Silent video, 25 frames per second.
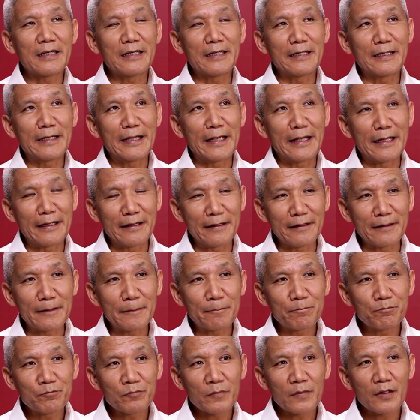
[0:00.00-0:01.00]

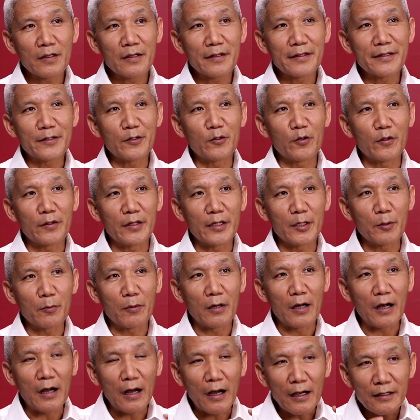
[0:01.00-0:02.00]
And they
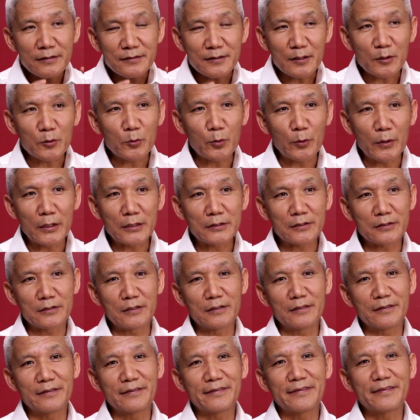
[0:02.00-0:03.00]
were asked
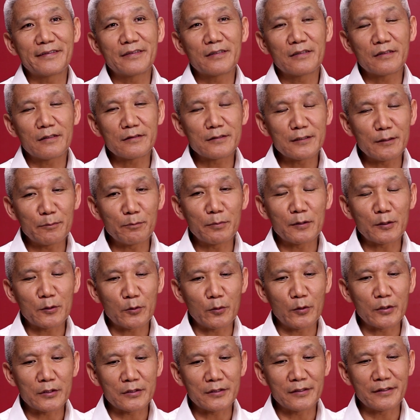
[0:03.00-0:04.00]
a simple
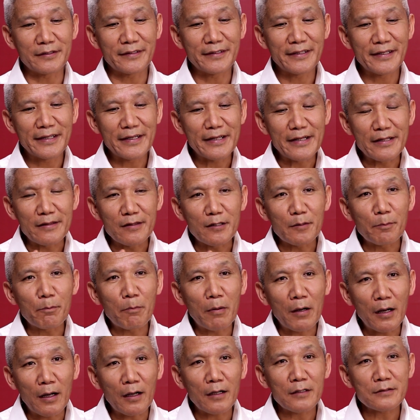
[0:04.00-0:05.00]
question, in the
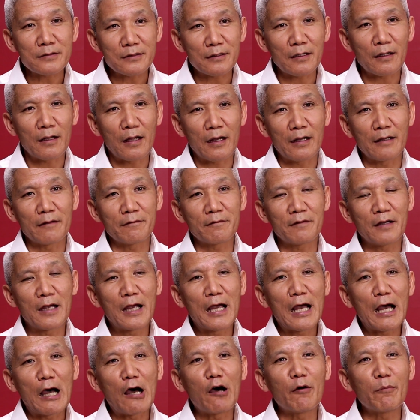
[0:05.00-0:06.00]
past life,
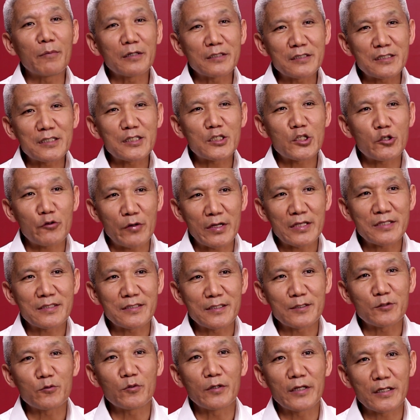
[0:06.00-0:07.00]
how much
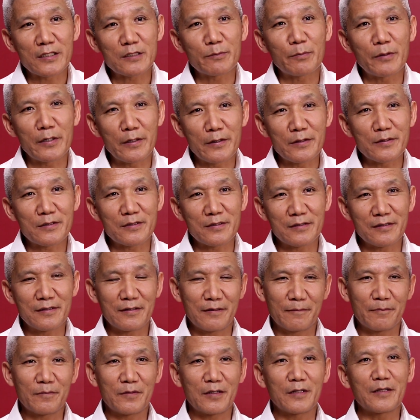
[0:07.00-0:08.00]
stress did you experience
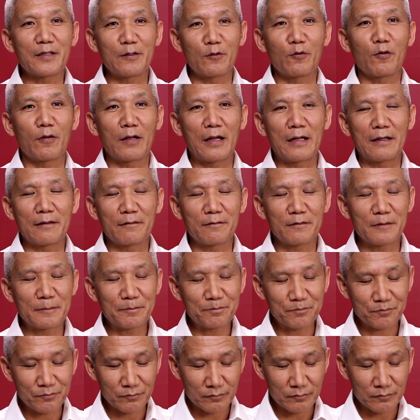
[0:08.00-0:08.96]
in your life?